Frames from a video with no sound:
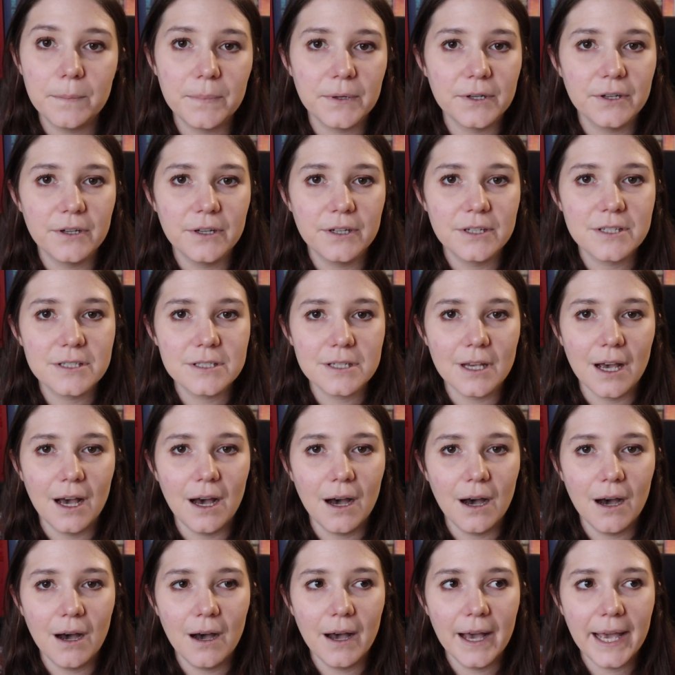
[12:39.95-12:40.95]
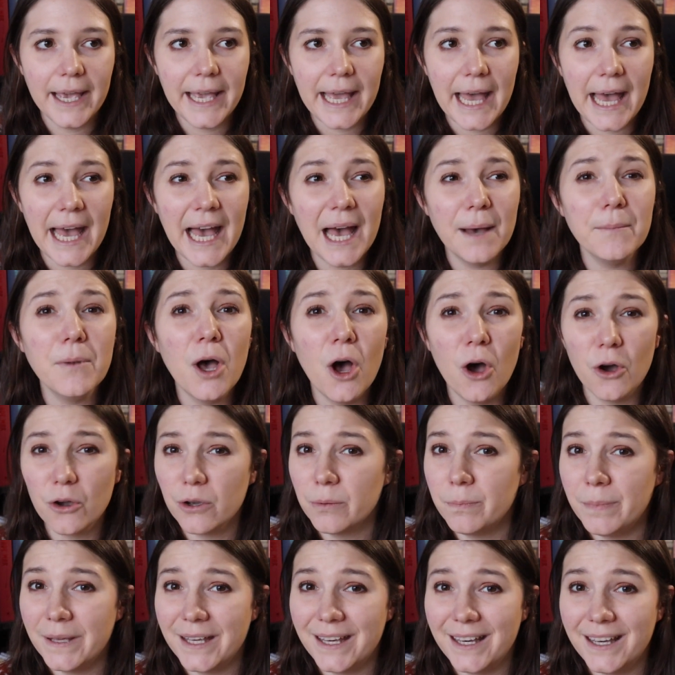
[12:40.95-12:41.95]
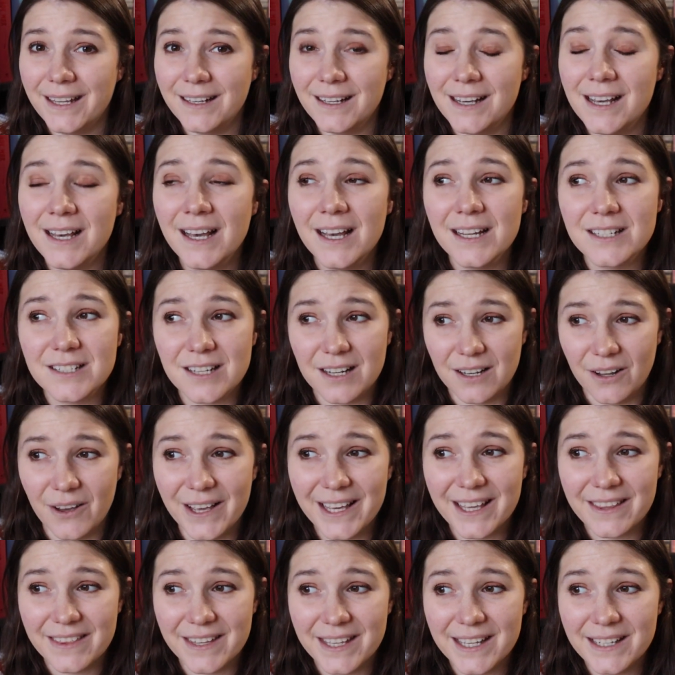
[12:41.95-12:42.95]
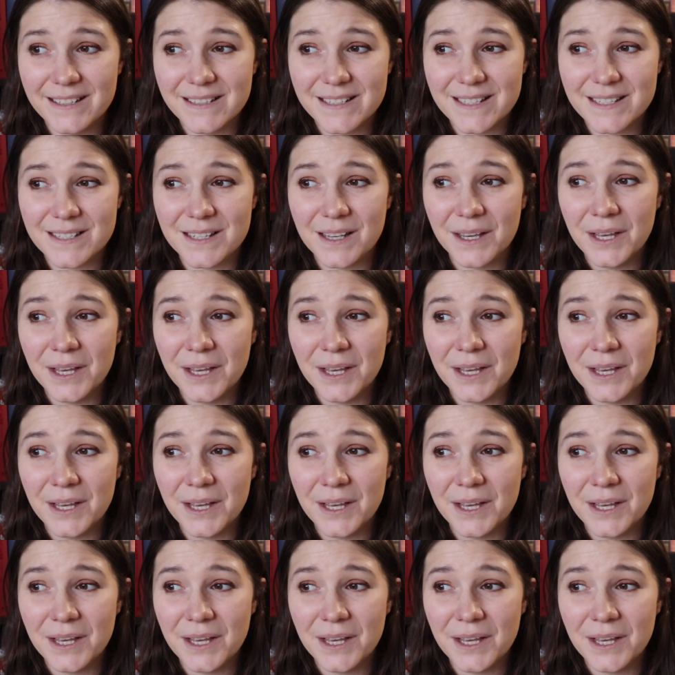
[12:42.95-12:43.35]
but I am hoping to like this.